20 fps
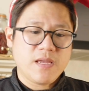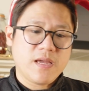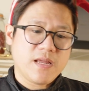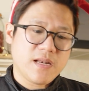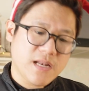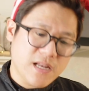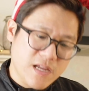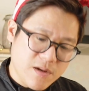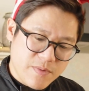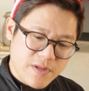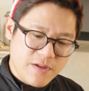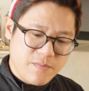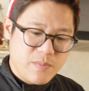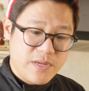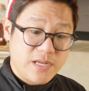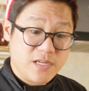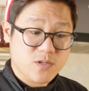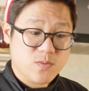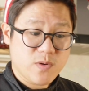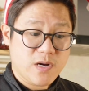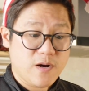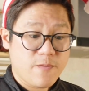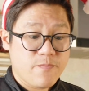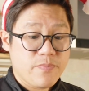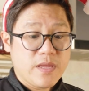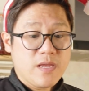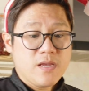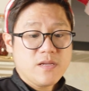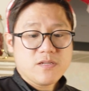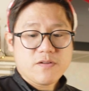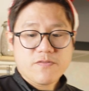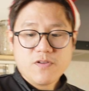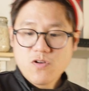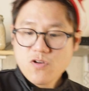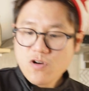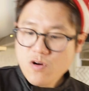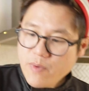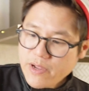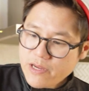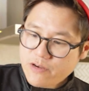And a little bit of meat as well. So I've got
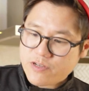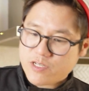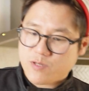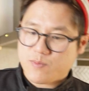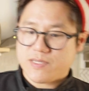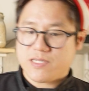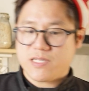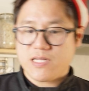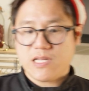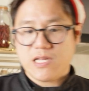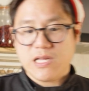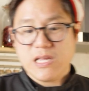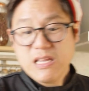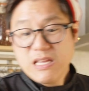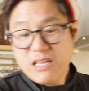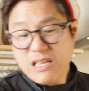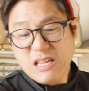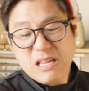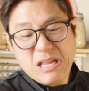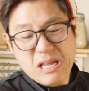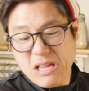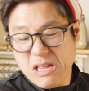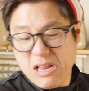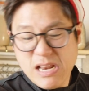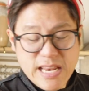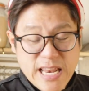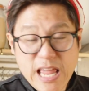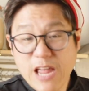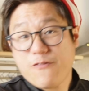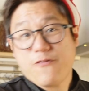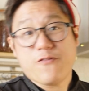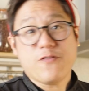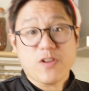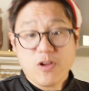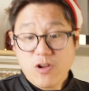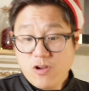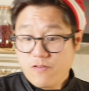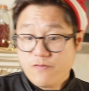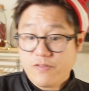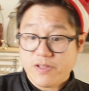all my Christmas dinner
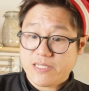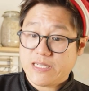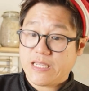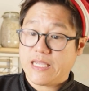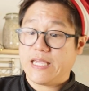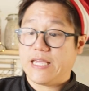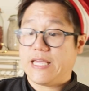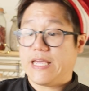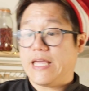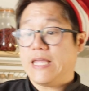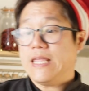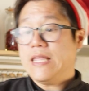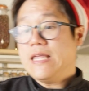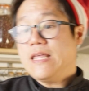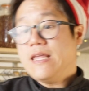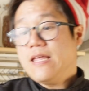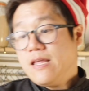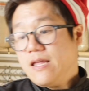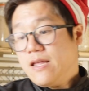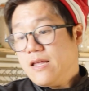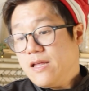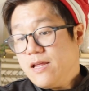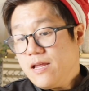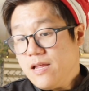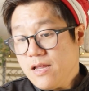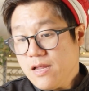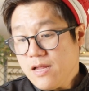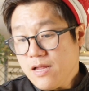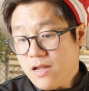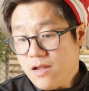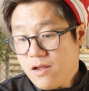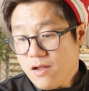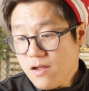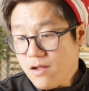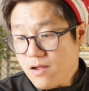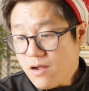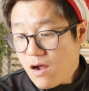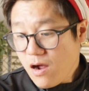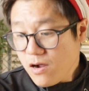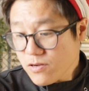leftovers here.
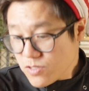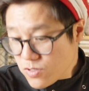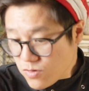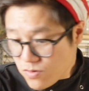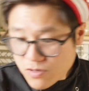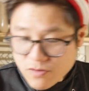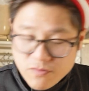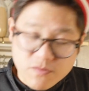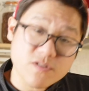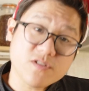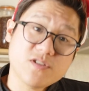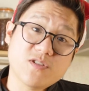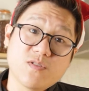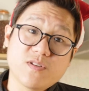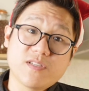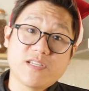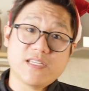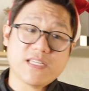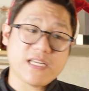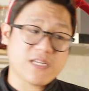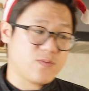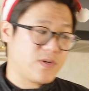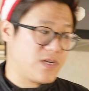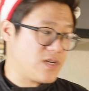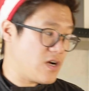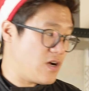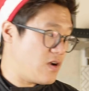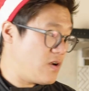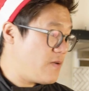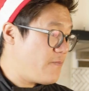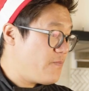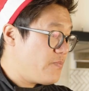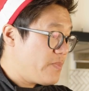I'll talk through the sauces as we go.